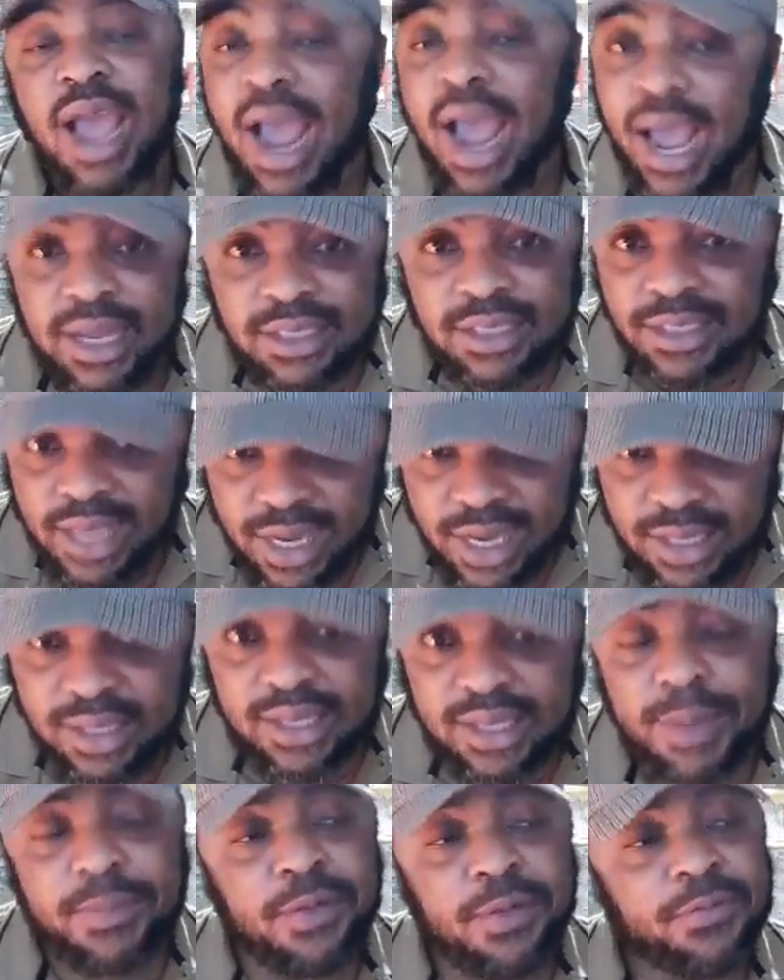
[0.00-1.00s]
I said
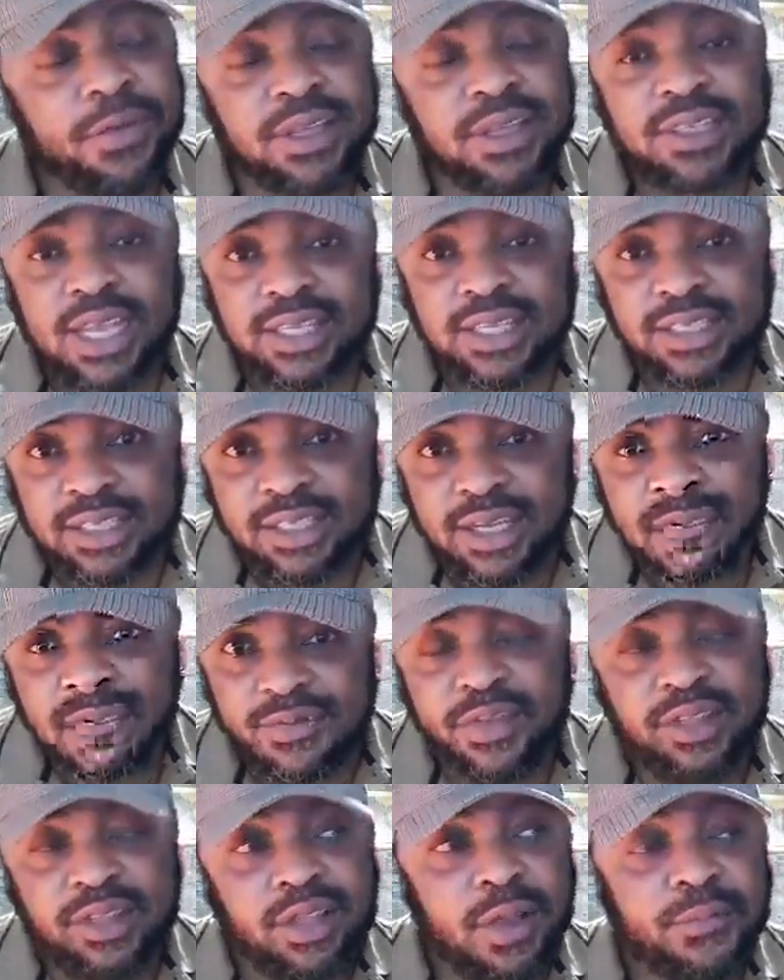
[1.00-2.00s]
it, I'm the first that say,
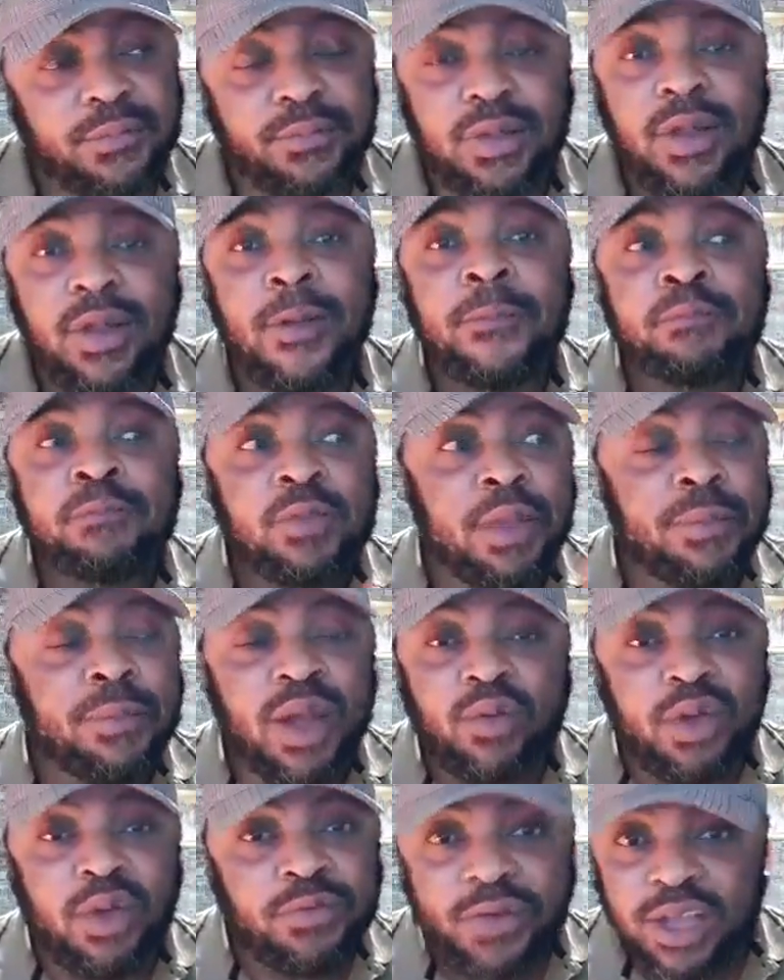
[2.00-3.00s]
Mr.
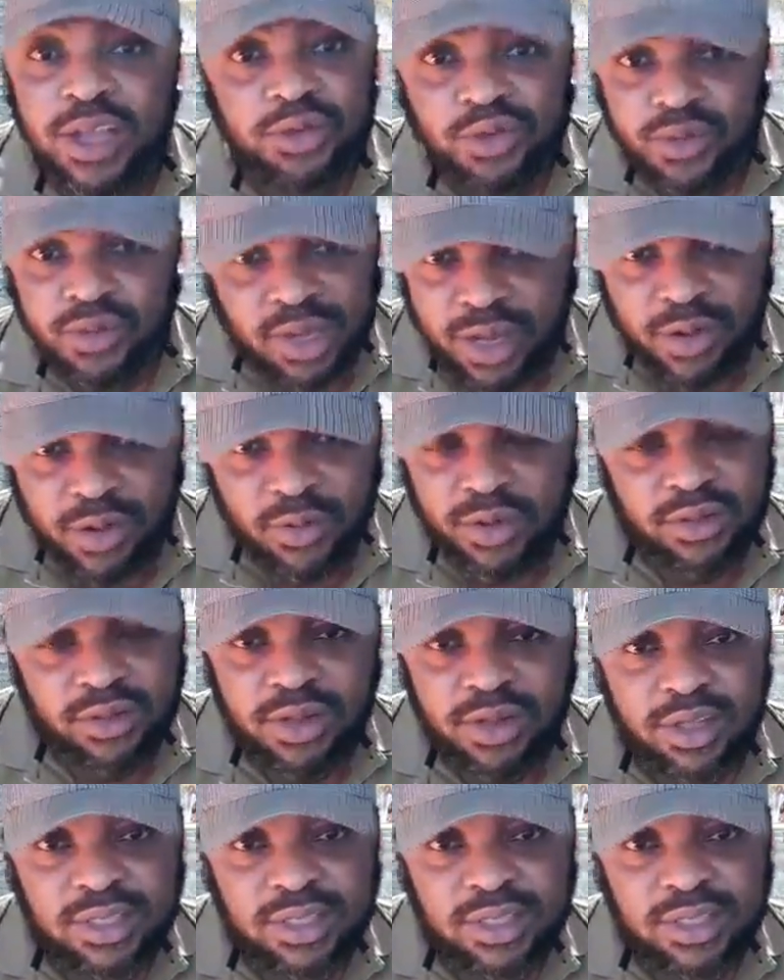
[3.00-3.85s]
Emmanuel Fajuna was not